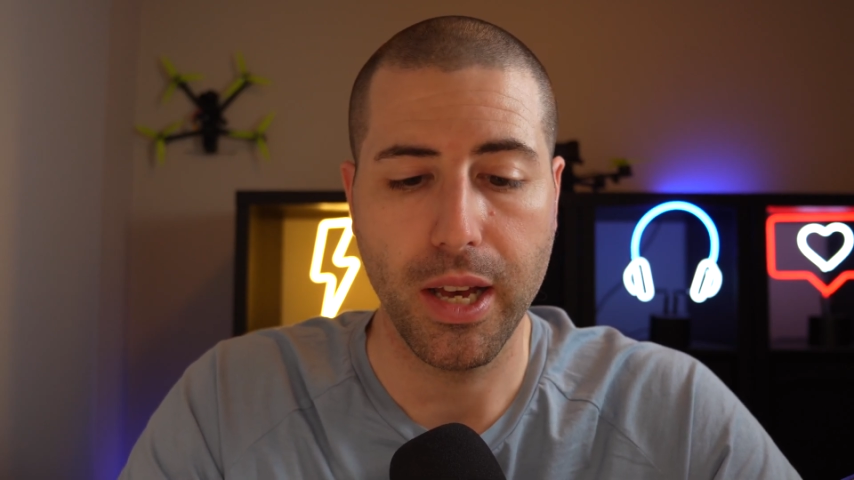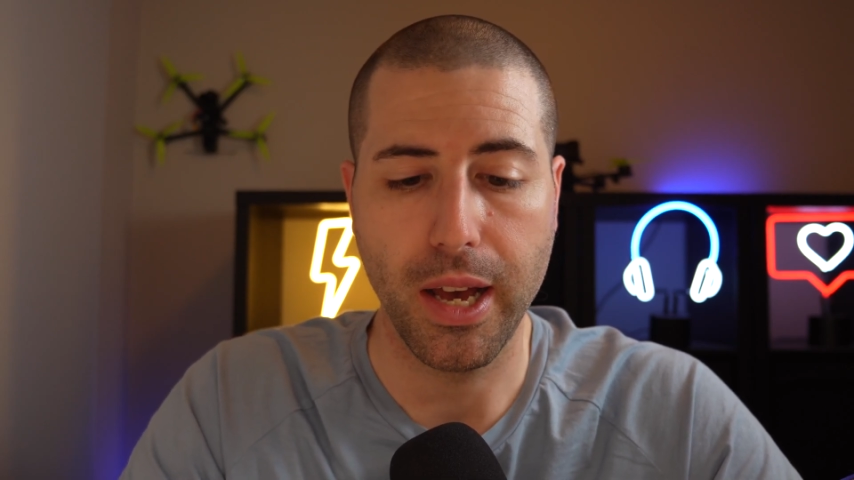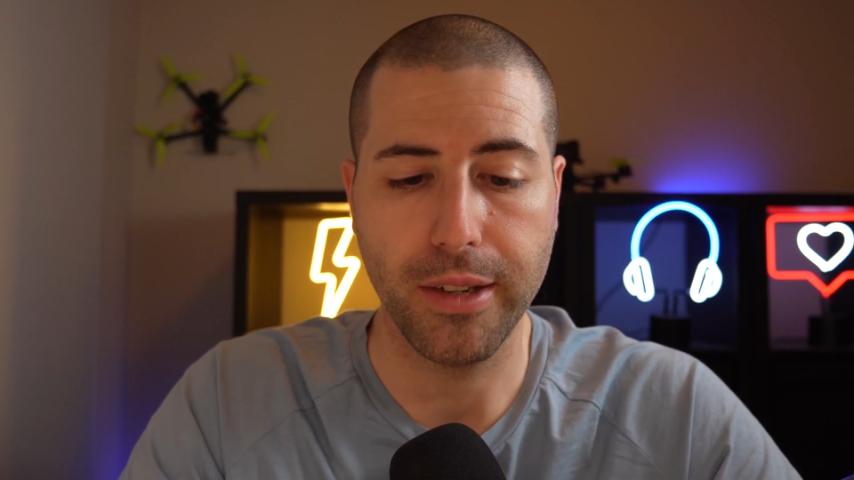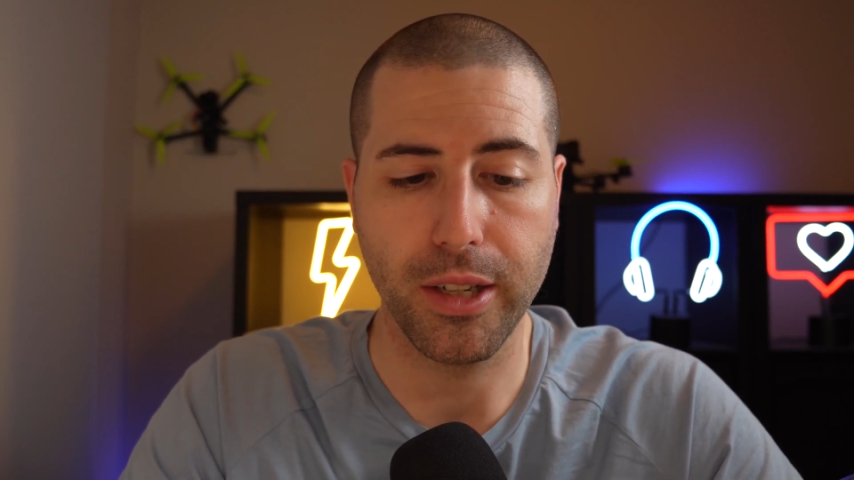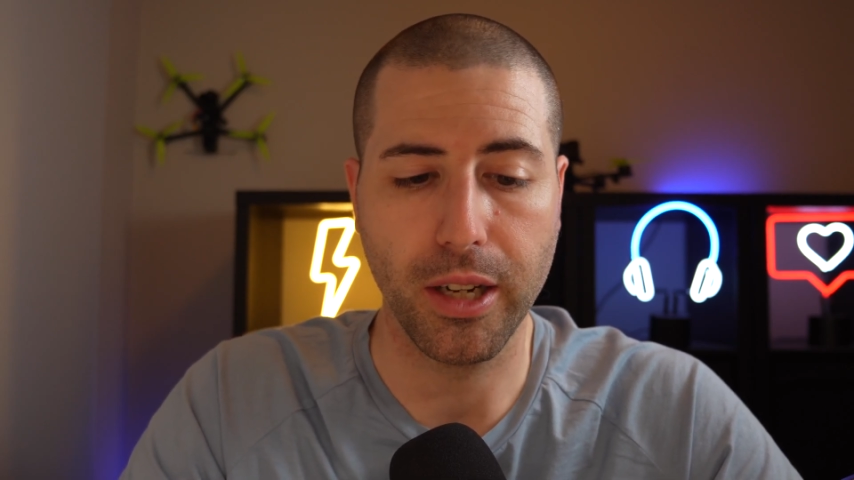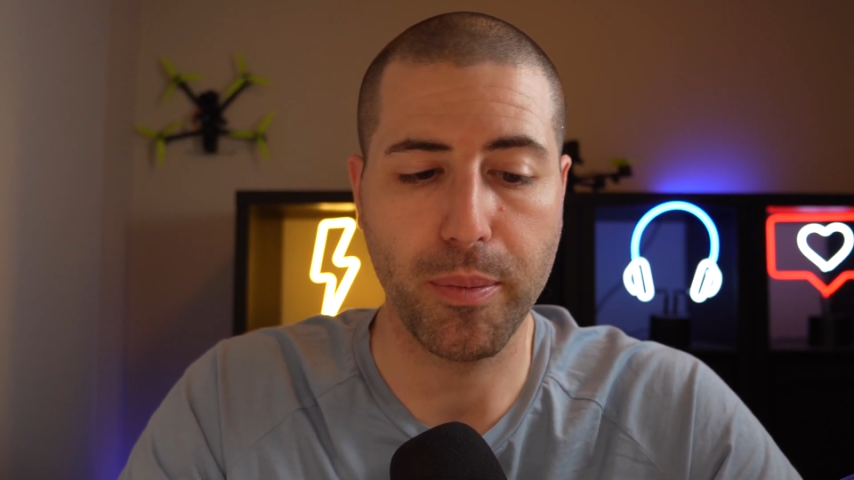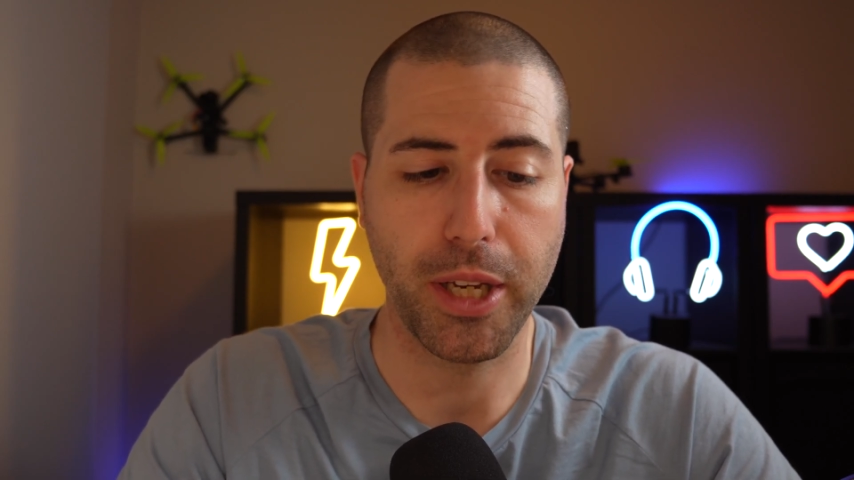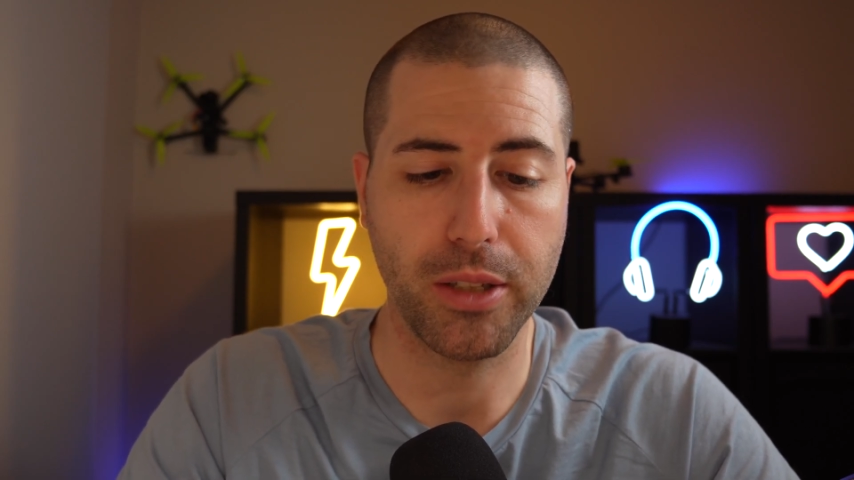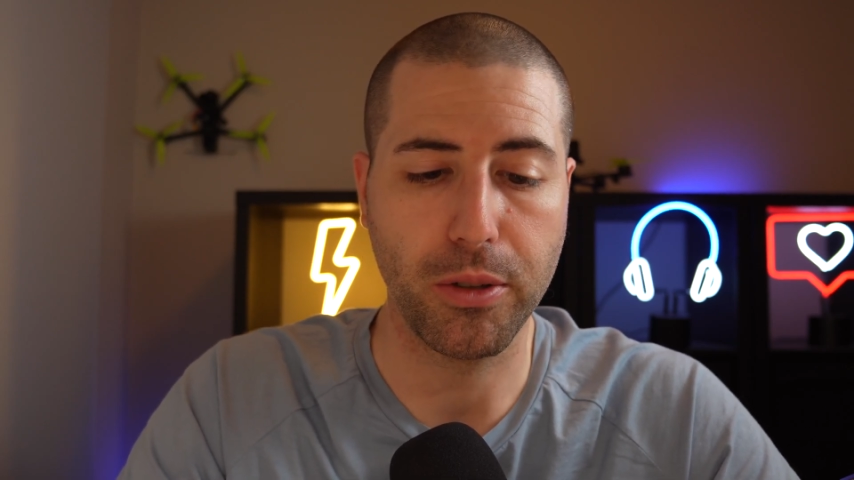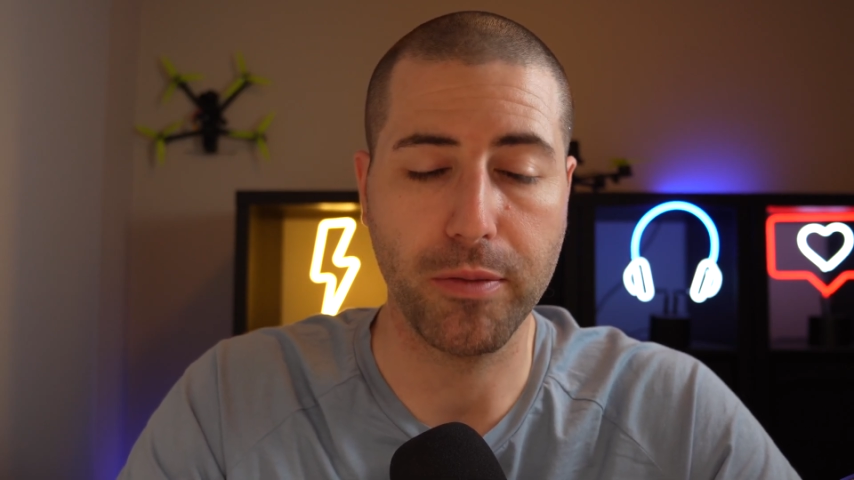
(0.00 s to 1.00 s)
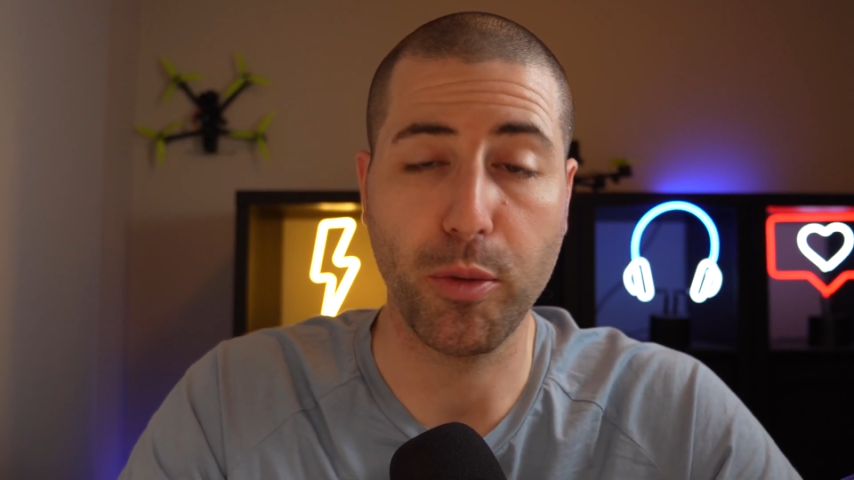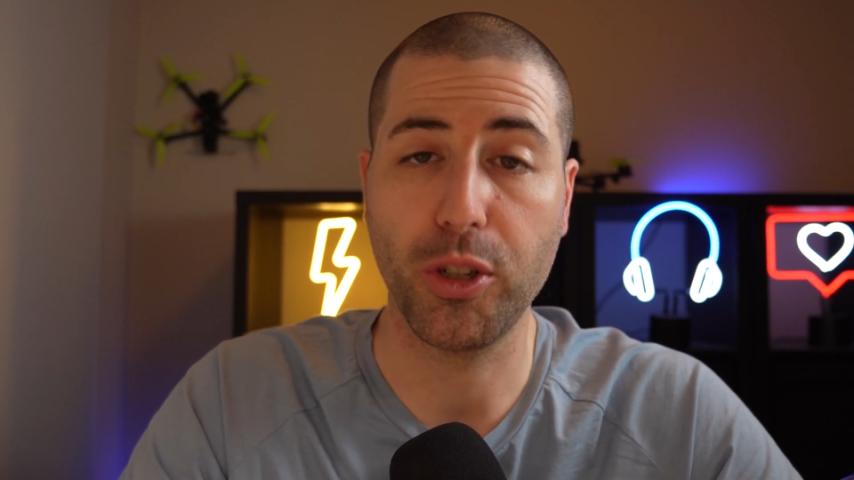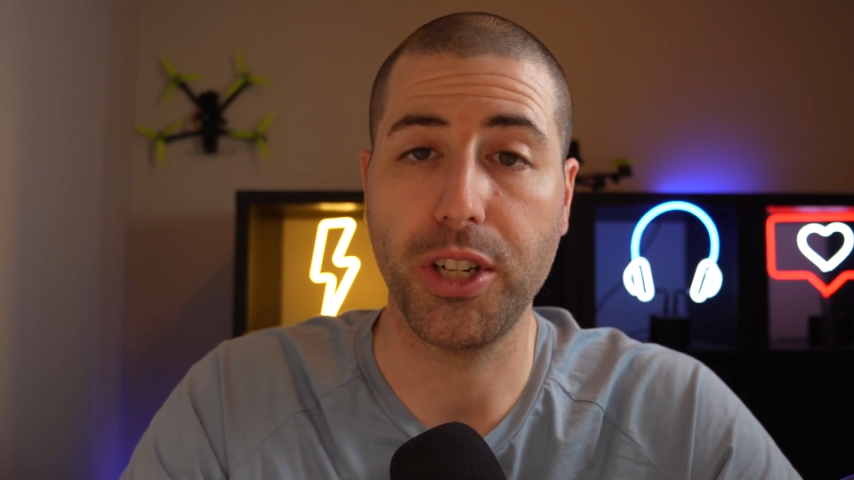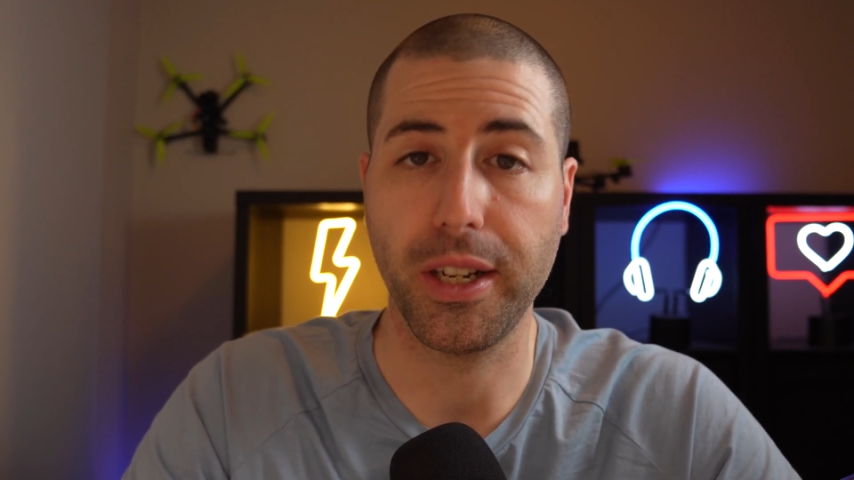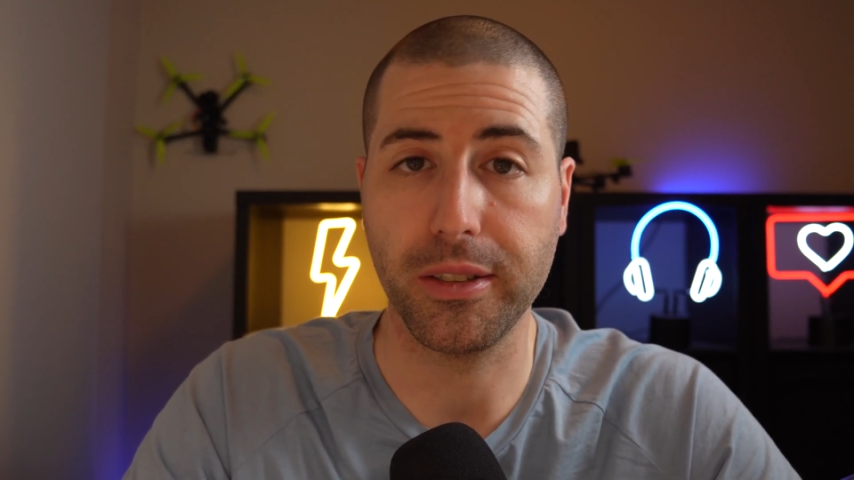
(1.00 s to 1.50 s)
and you can make it so you have more
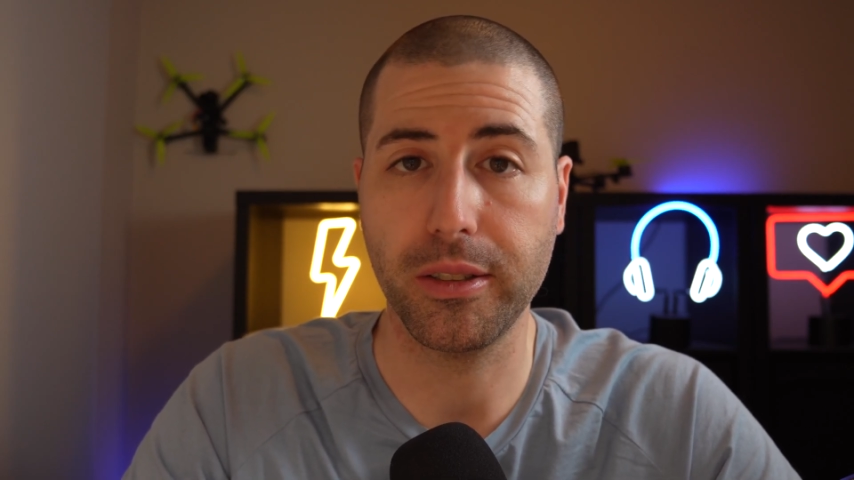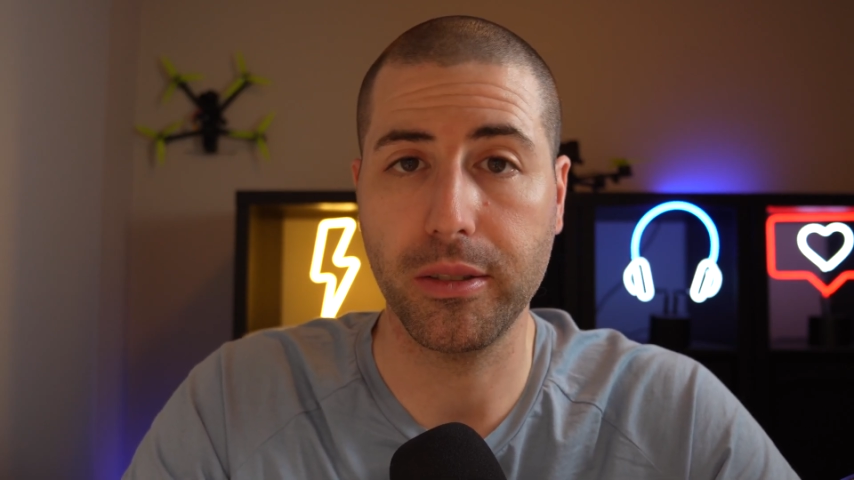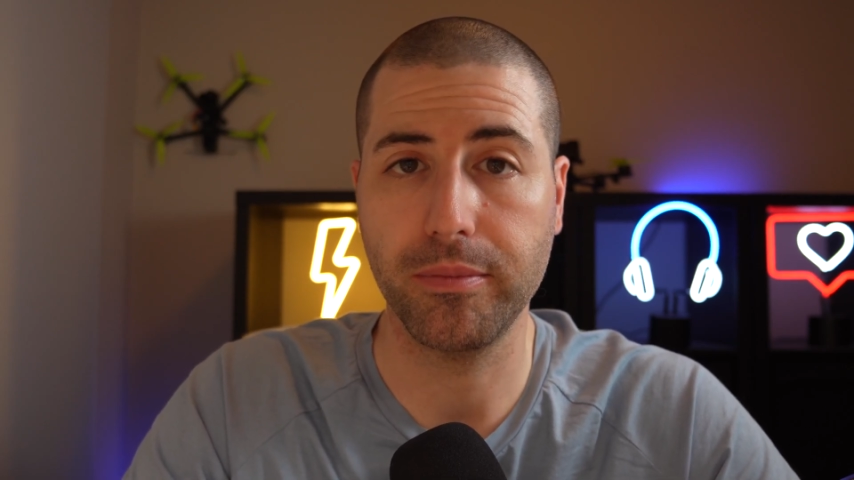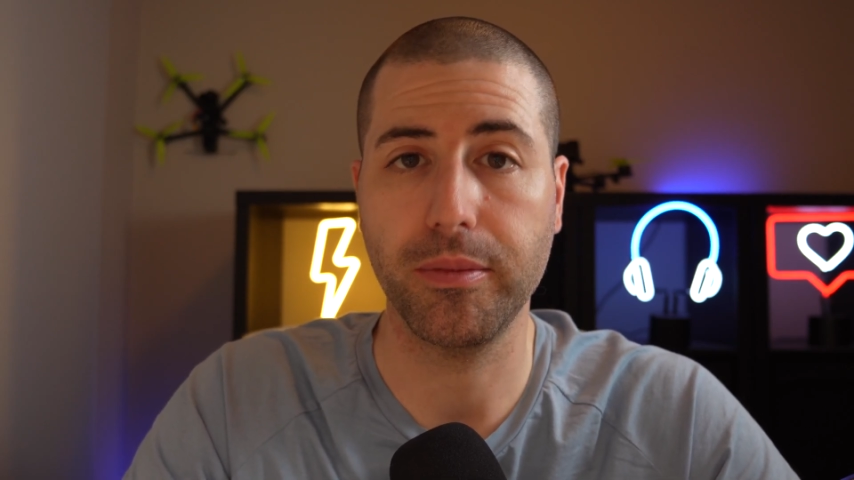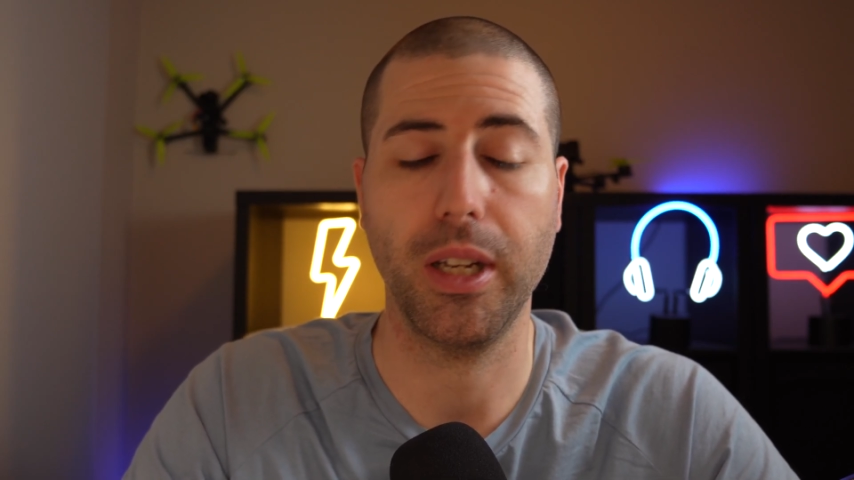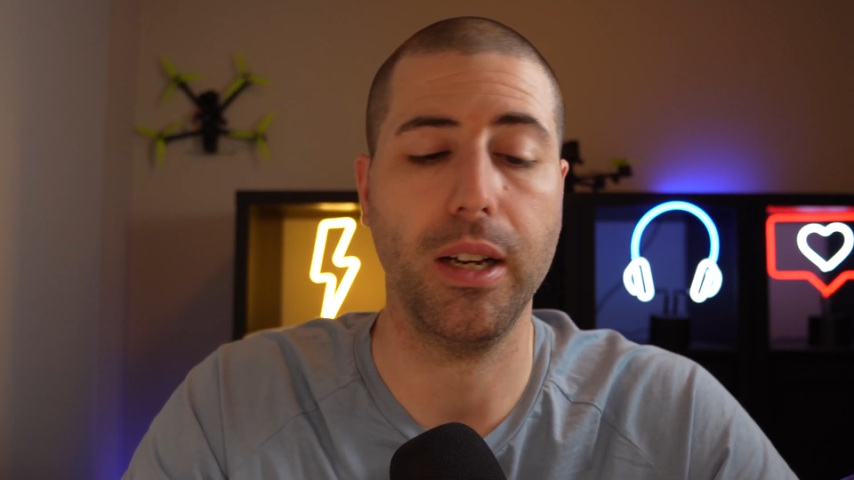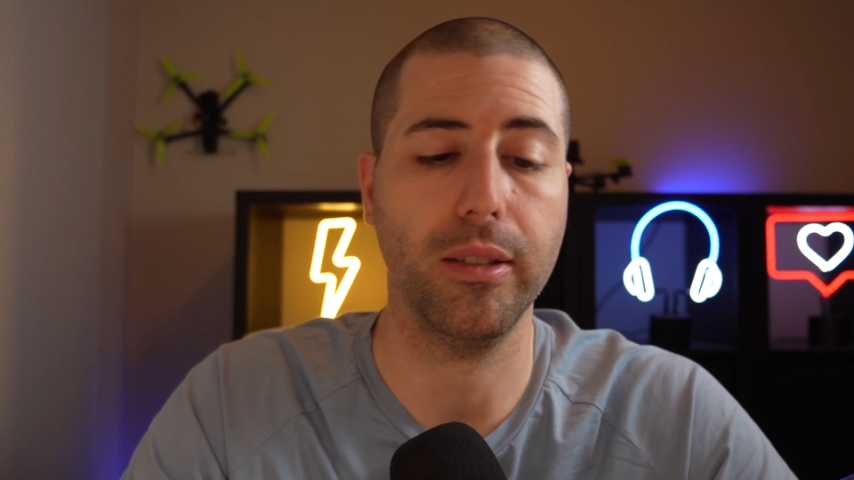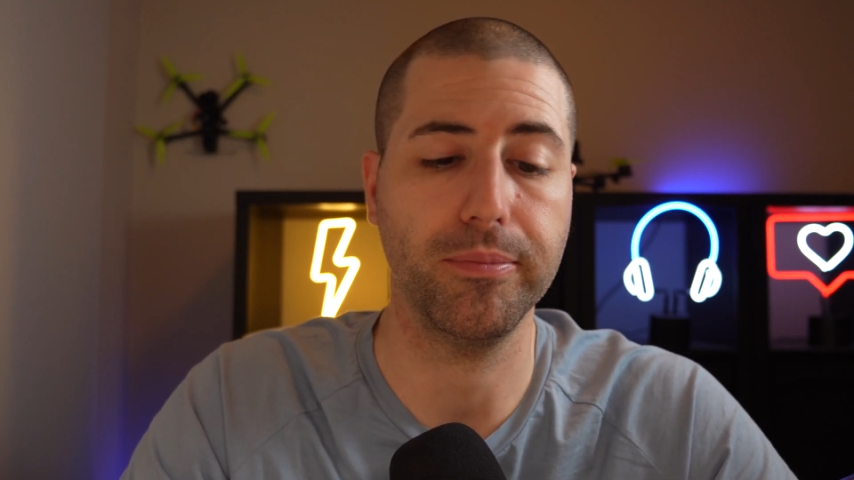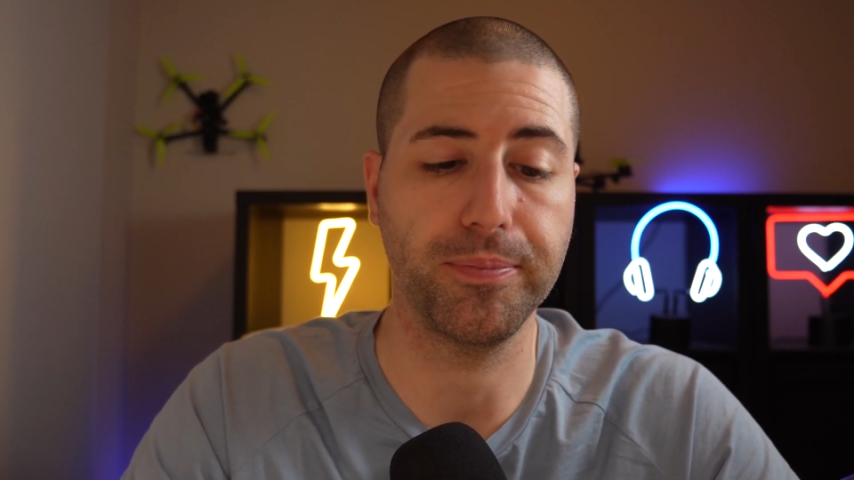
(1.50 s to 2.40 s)
channels. I